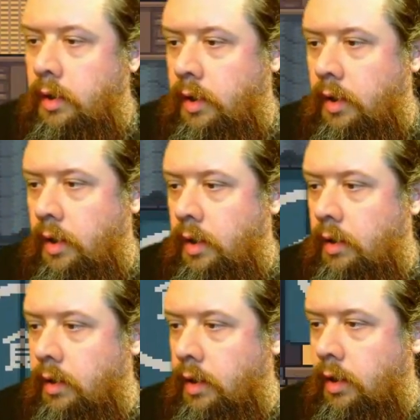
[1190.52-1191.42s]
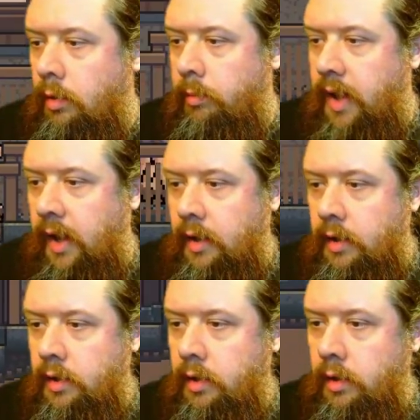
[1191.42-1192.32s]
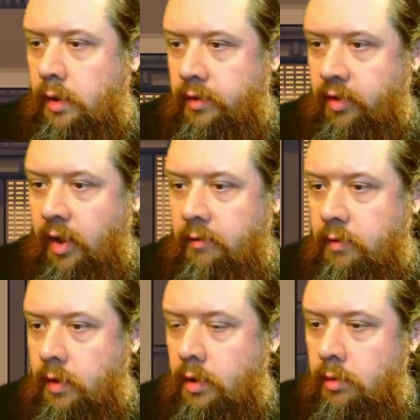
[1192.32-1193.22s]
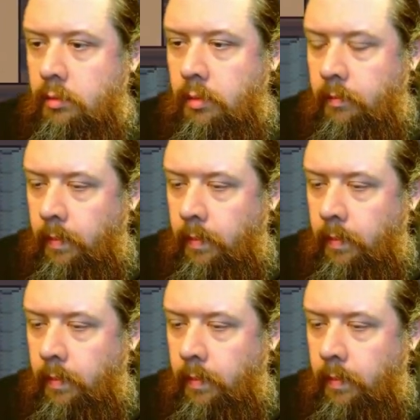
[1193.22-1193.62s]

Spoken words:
And now go back to the save room.